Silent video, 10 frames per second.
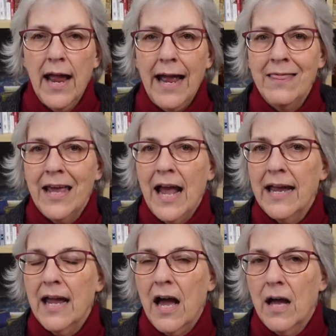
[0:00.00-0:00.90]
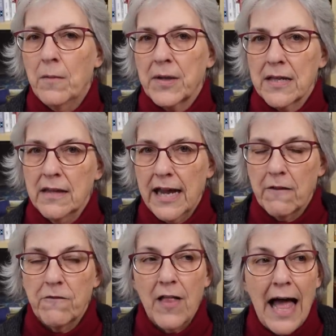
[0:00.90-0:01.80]
and then I can lay
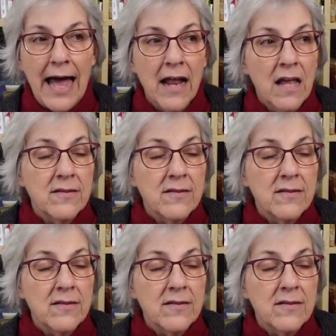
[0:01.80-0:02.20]
it flat.